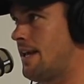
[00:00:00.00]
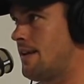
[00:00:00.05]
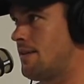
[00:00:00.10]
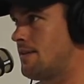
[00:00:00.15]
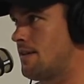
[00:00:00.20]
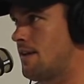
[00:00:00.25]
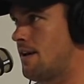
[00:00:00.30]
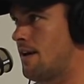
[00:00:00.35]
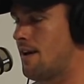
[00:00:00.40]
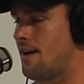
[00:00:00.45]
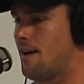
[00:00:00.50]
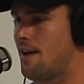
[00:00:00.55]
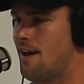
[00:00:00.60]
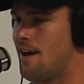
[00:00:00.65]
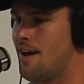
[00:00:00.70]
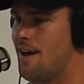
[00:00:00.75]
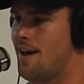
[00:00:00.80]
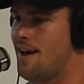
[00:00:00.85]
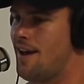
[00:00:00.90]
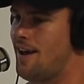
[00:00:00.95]
So
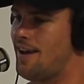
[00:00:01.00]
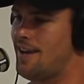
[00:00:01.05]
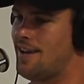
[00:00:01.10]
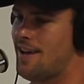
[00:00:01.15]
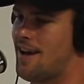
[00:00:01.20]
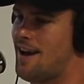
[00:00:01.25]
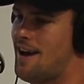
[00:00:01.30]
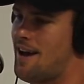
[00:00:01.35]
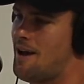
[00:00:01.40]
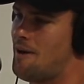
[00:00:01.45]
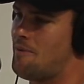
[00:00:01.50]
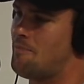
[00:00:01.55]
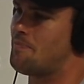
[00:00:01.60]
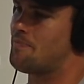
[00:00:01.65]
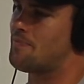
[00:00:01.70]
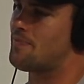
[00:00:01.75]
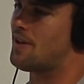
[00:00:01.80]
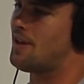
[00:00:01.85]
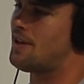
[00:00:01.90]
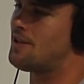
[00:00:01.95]

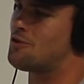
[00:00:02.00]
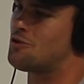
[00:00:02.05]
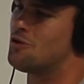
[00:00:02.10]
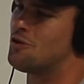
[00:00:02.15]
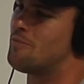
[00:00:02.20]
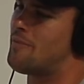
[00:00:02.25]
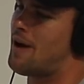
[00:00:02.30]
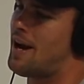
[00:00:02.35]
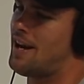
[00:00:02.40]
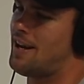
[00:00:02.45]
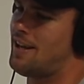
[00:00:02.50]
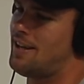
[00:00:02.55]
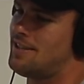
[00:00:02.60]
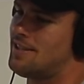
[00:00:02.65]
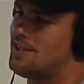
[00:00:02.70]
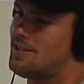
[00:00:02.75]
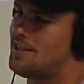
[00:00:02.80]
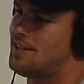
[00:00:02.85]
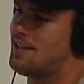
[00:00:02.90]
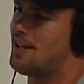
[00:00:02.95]
he's good, mate.
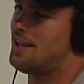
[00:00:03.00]
He